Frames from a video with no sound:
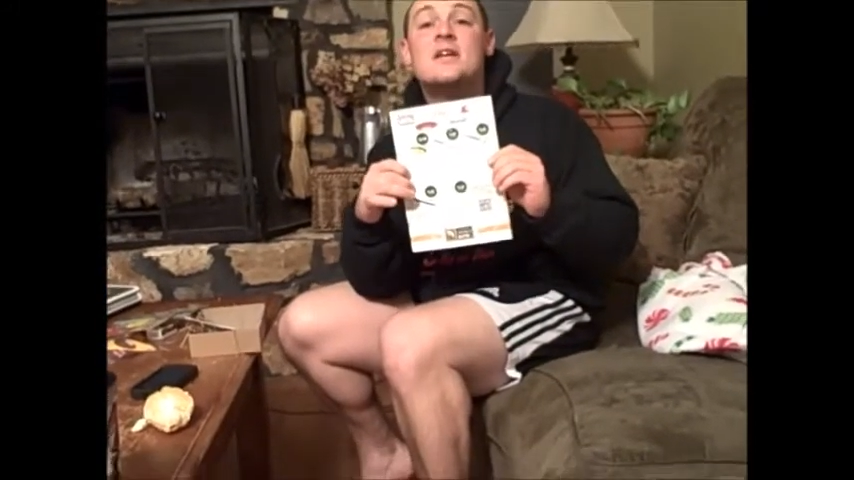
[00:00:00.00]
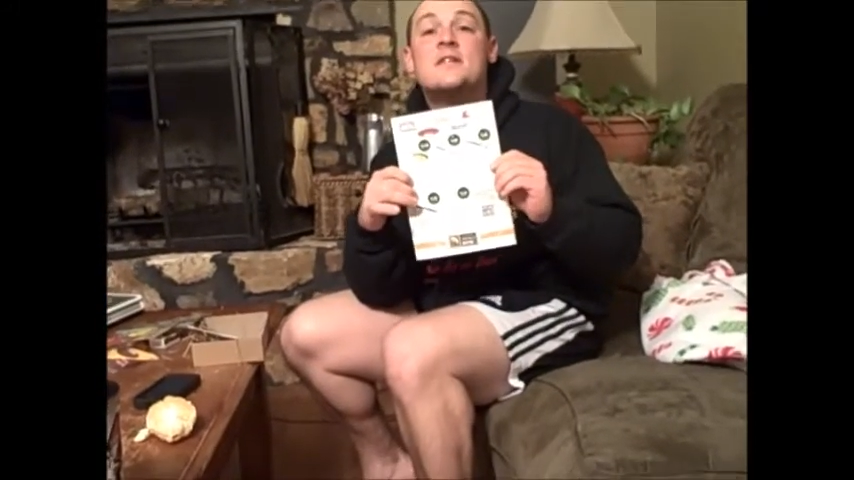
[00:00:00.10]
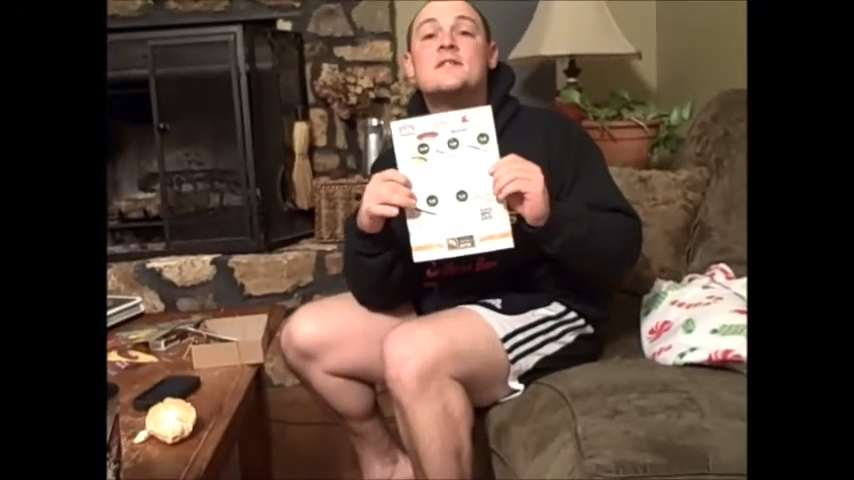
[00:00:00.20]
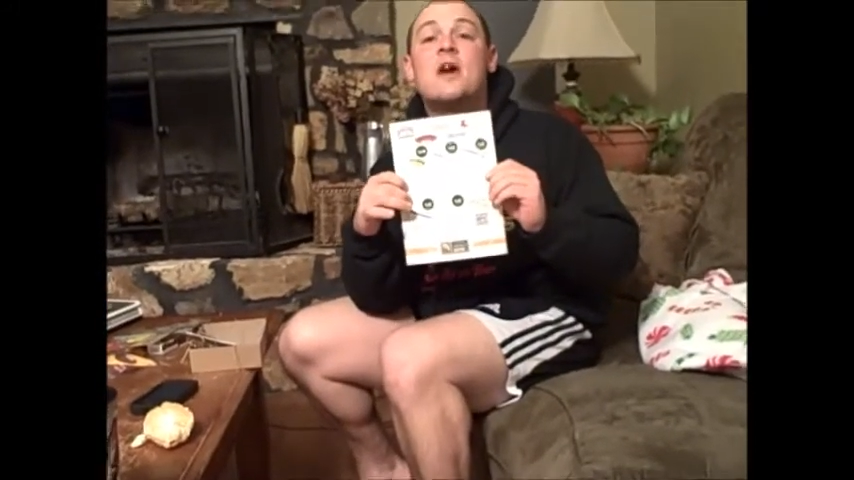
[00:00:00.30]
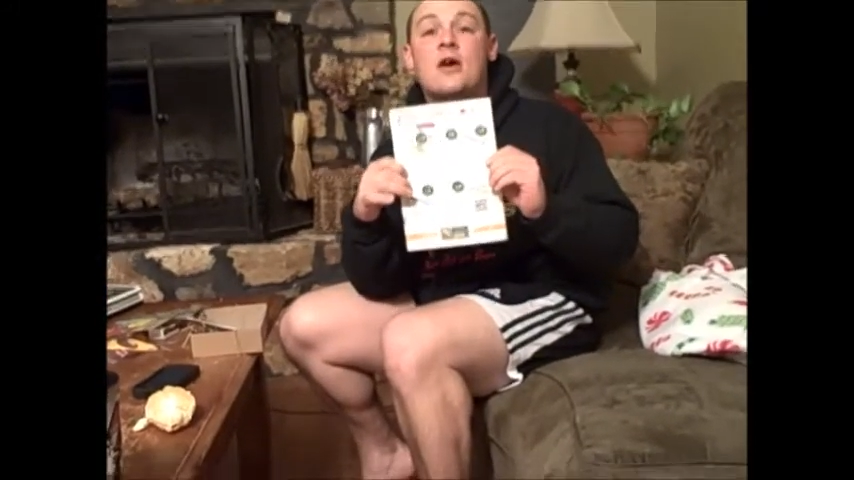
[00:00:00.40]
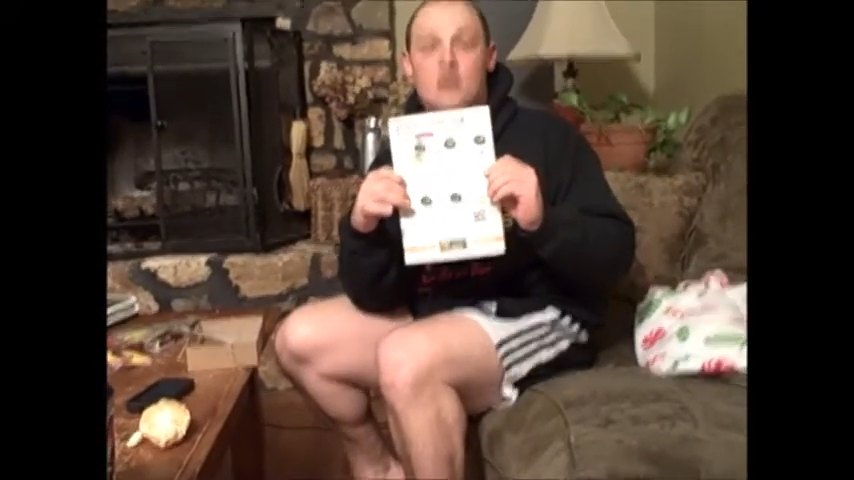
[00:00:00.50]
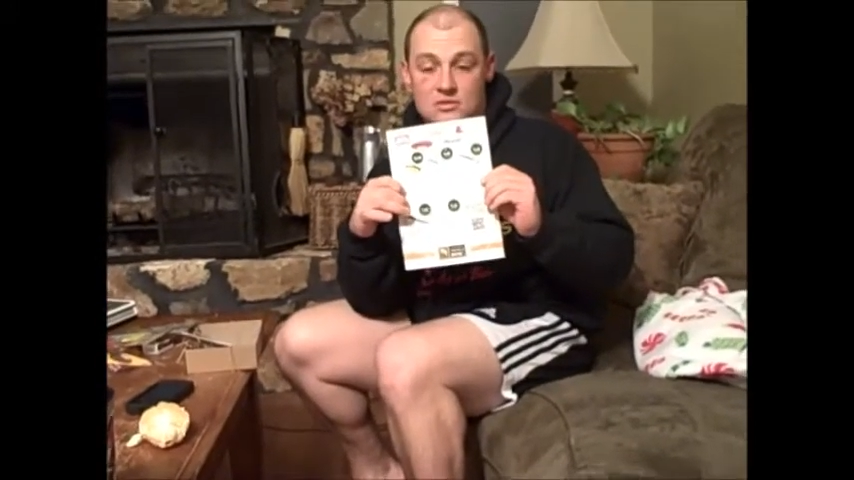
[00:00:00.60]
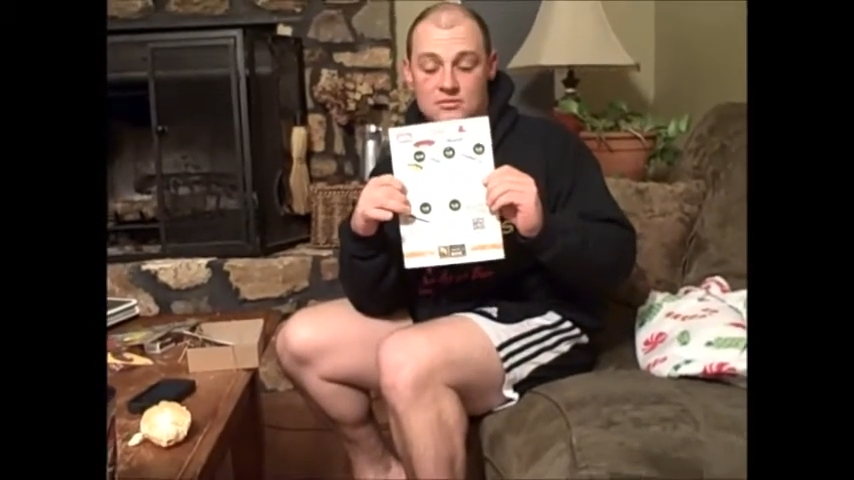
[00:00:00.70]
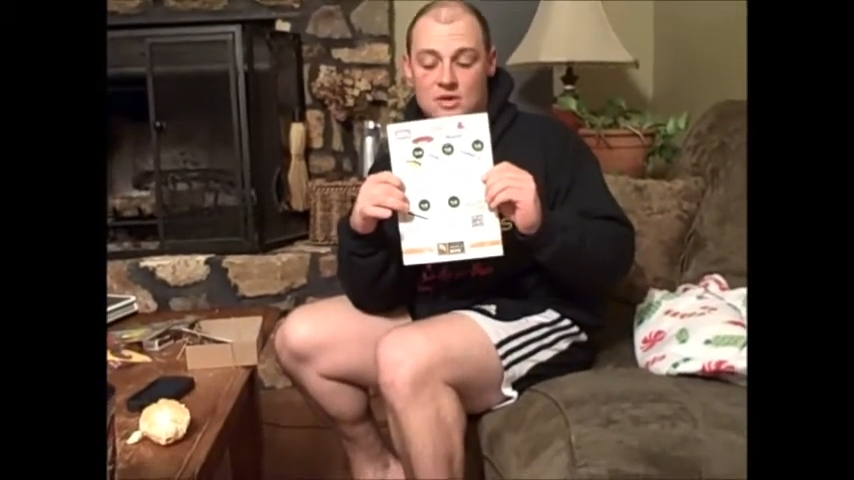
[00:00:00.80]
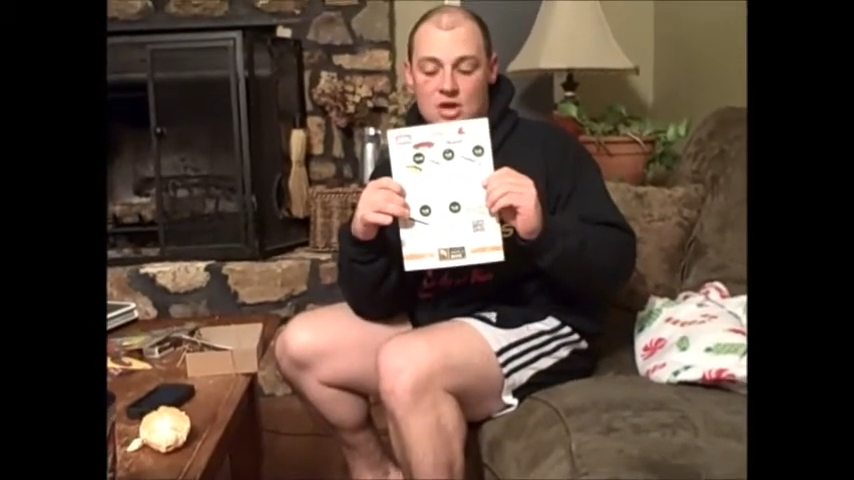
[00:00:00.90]

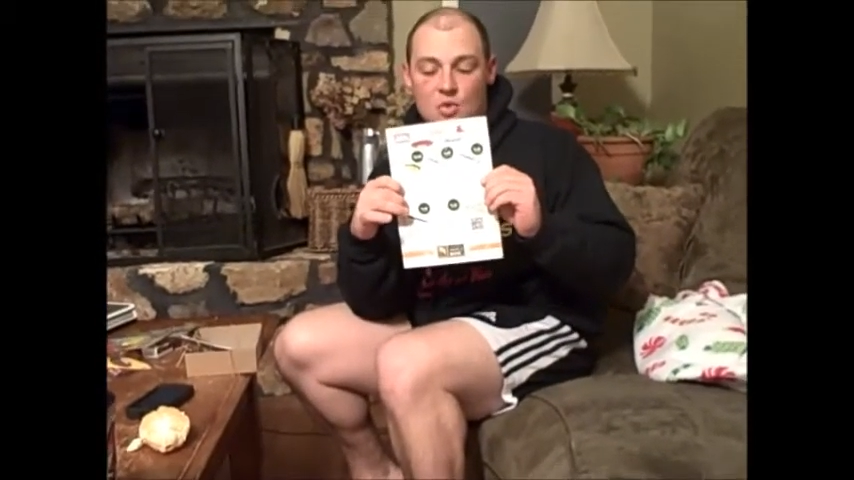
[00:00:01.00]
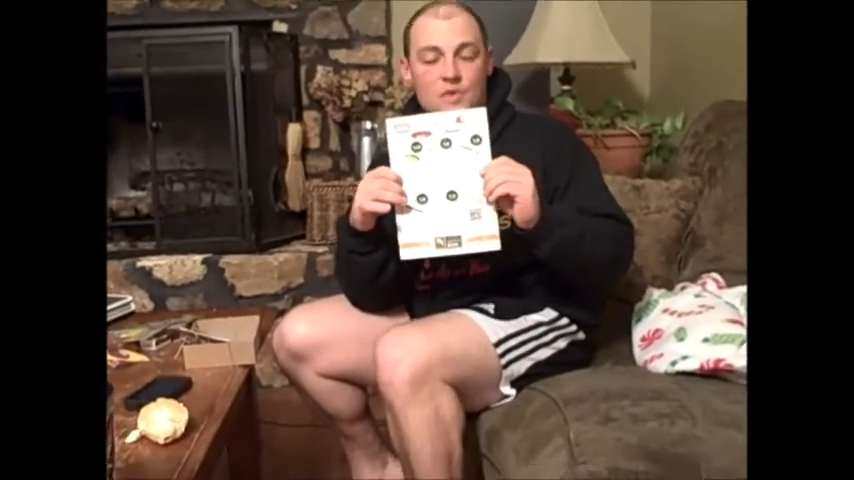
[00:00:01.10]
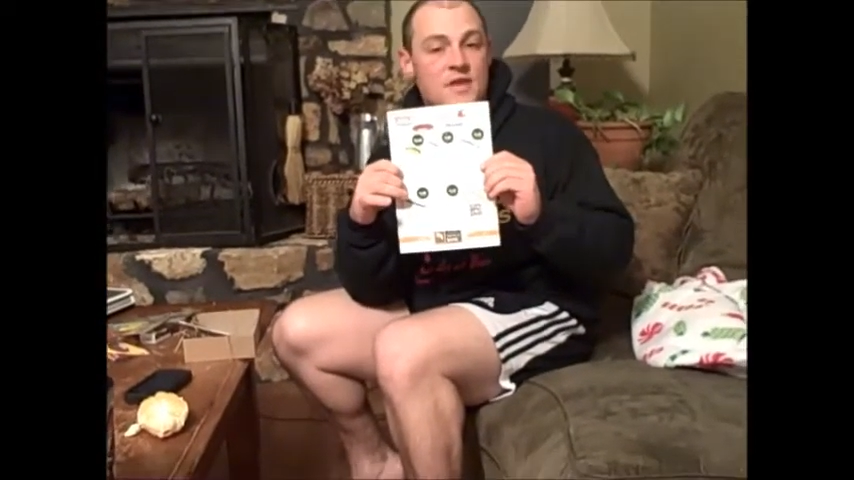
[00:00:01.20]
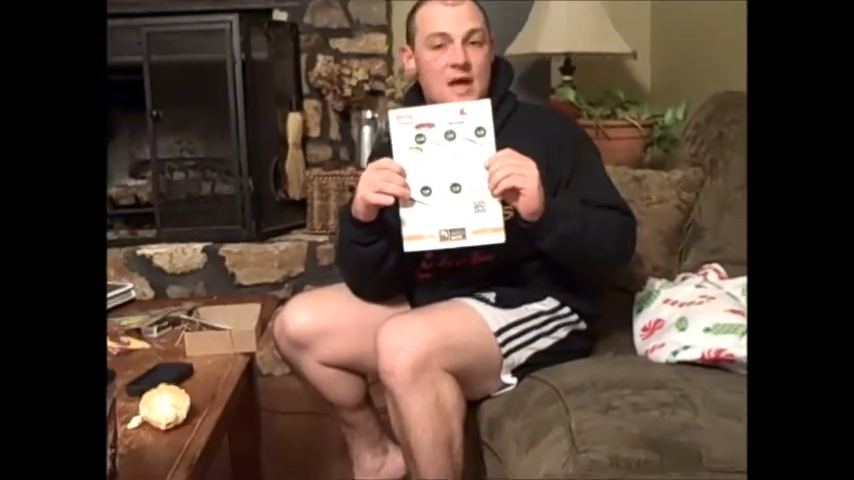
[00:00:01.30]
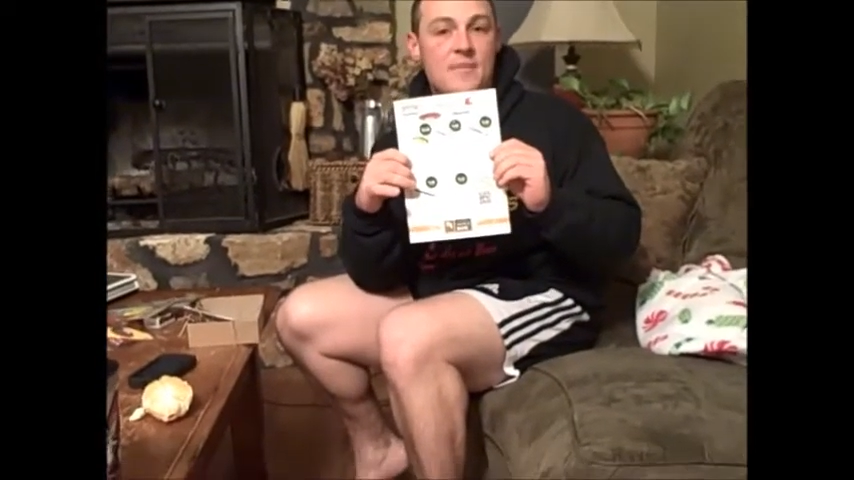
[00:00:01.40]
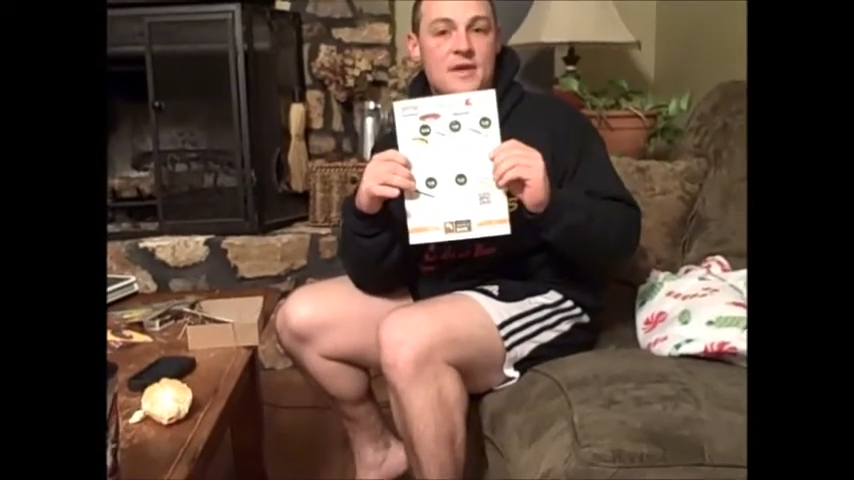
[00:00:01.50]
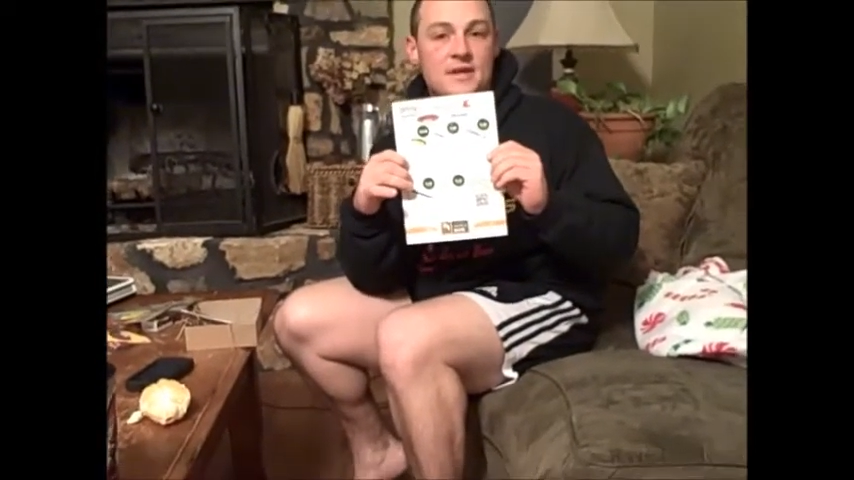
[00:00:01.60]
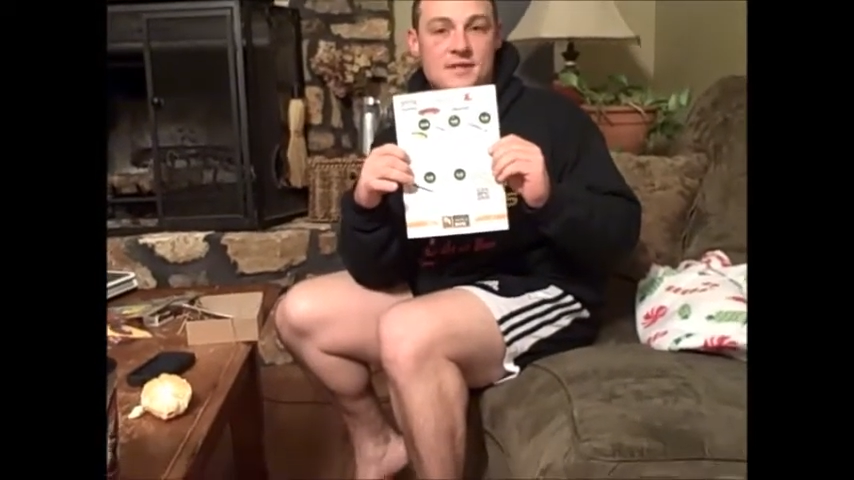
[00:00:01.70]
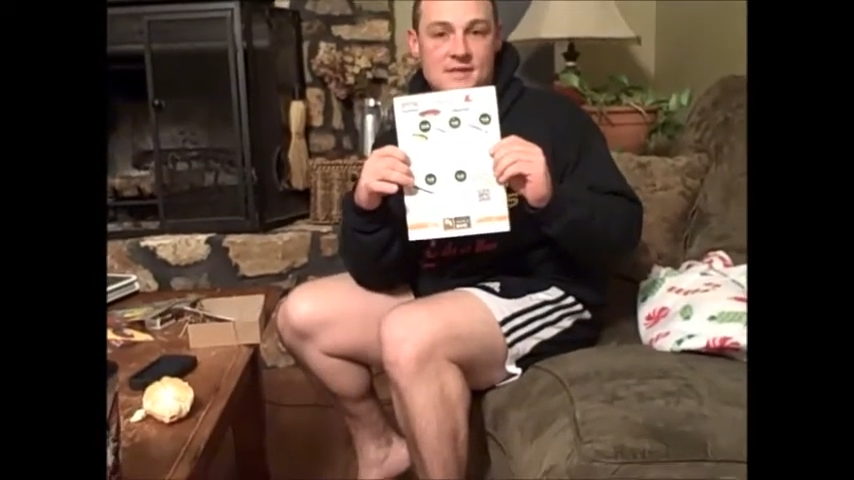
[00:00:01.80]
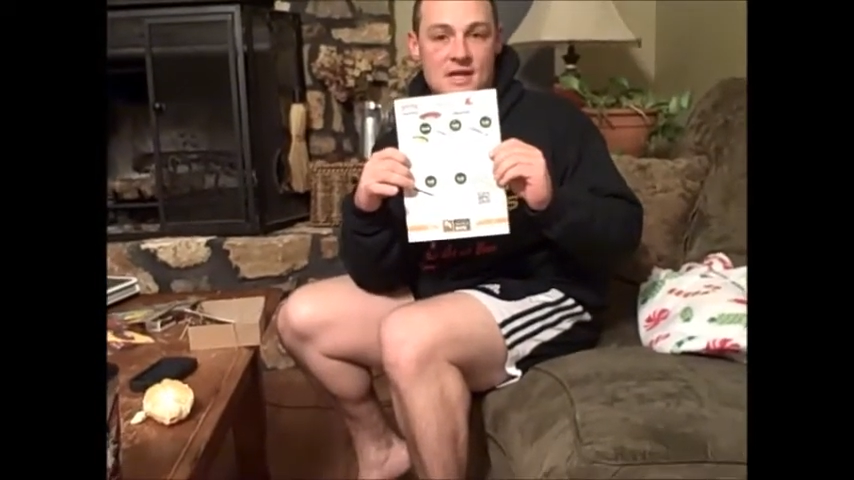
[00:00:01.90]
So with that
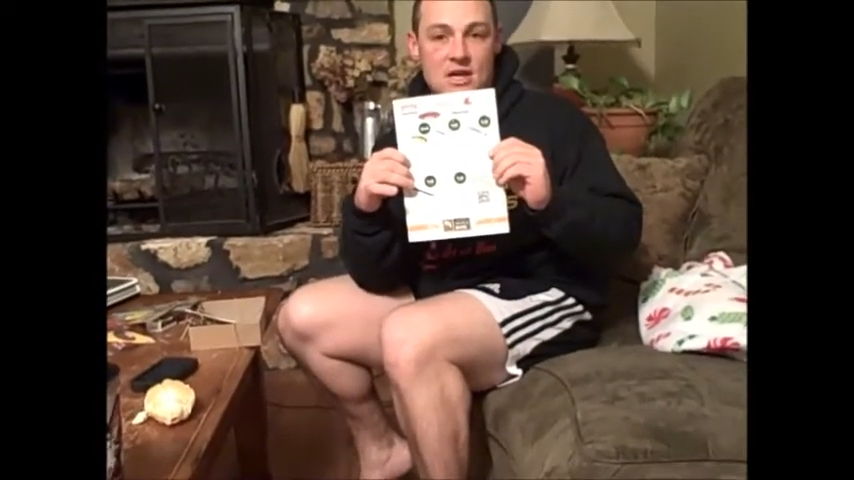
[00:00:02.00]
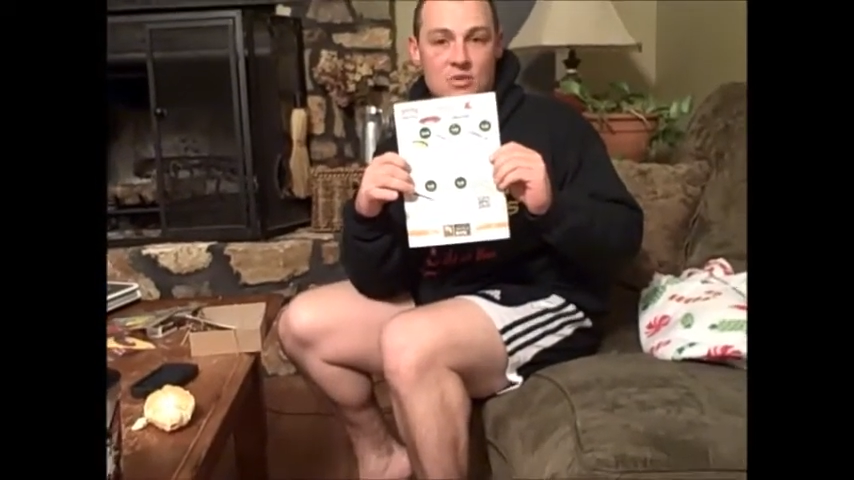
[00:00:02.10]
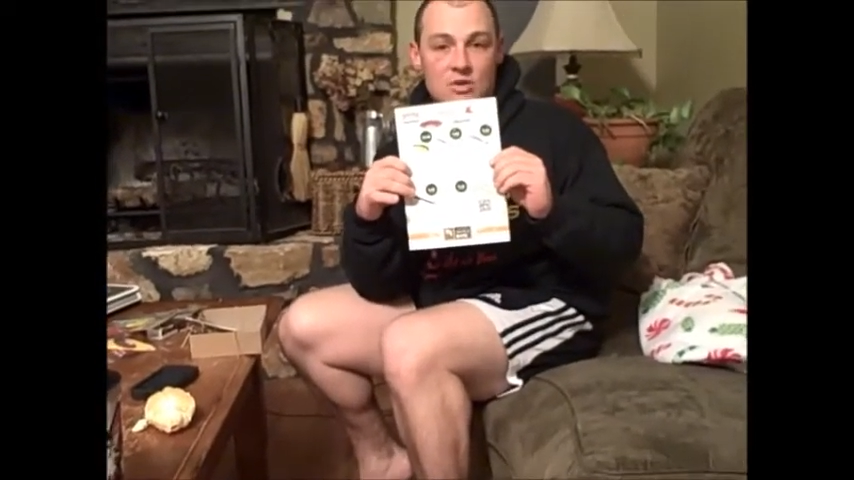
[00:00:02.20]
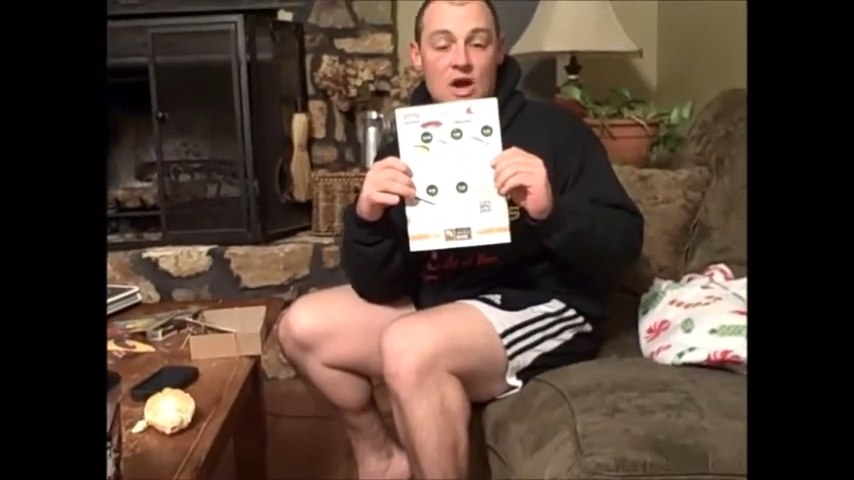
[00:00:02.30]
being said,